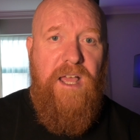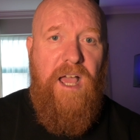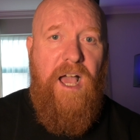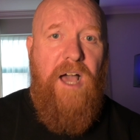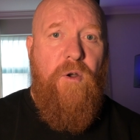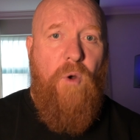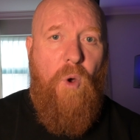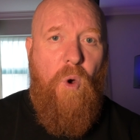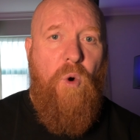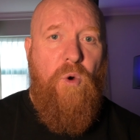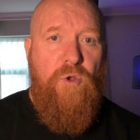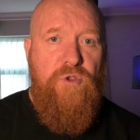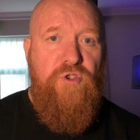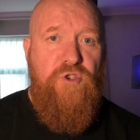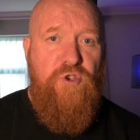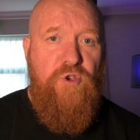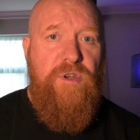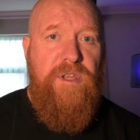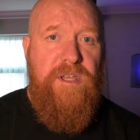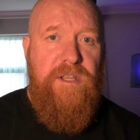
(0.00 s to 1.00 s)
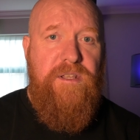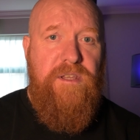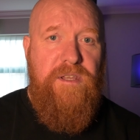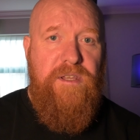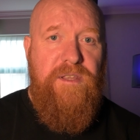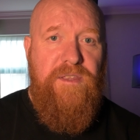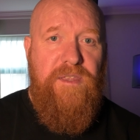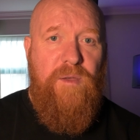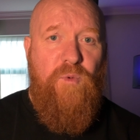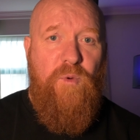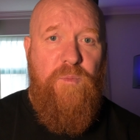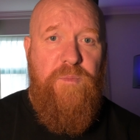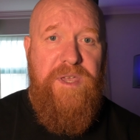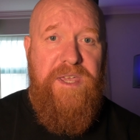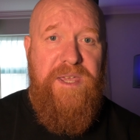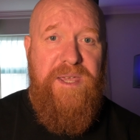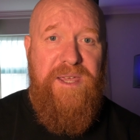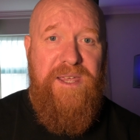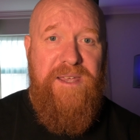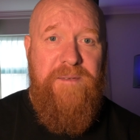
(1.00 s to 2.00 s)
our own unit that will
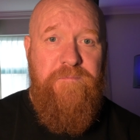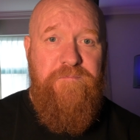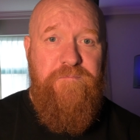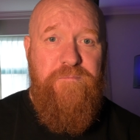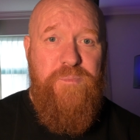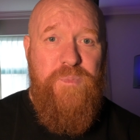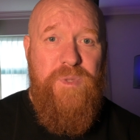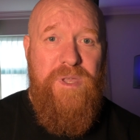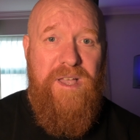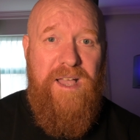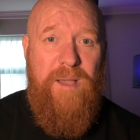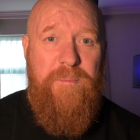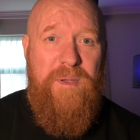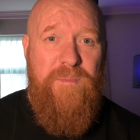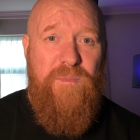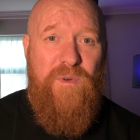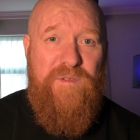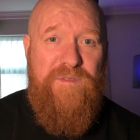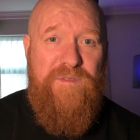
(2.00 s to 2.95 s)
be a bit more